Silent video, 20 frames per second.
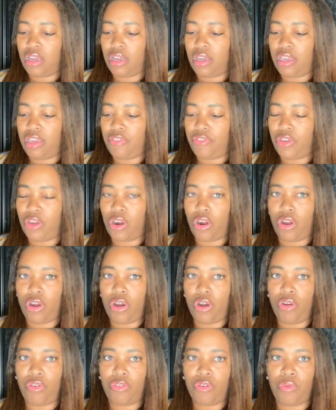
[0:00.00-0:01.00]
if you're
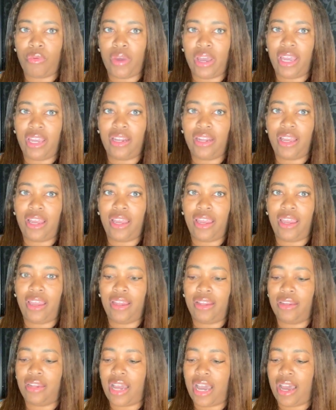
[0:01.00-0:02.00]
overweight
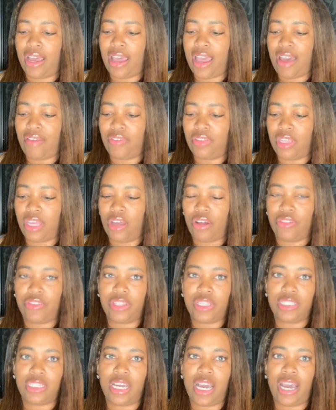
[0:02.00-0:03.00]
and not having the
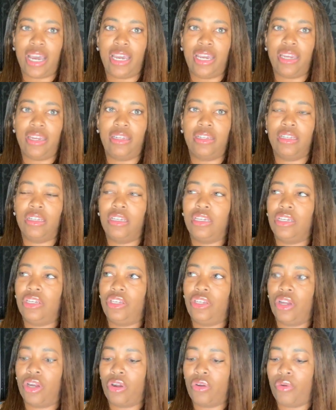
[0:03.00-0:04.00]
healthiest diet,
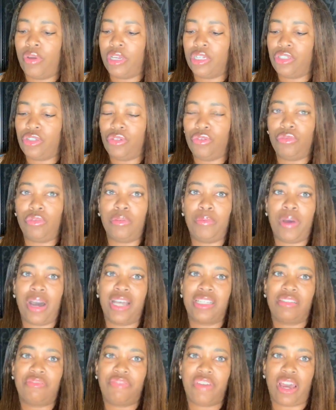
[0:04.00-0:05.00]
you're going to
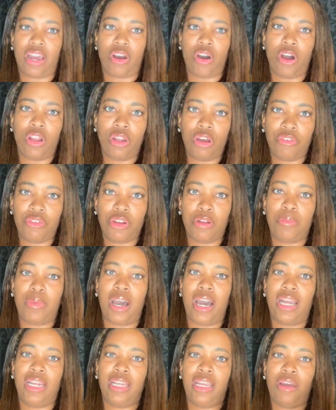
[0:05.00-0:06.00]
deposit fat all over your
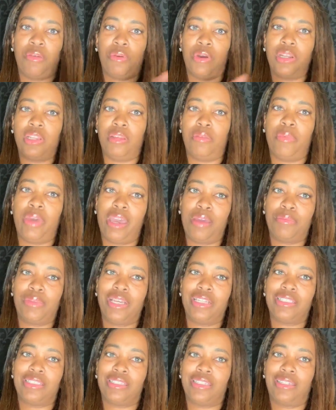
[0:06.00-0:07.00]
body, and one of the main places it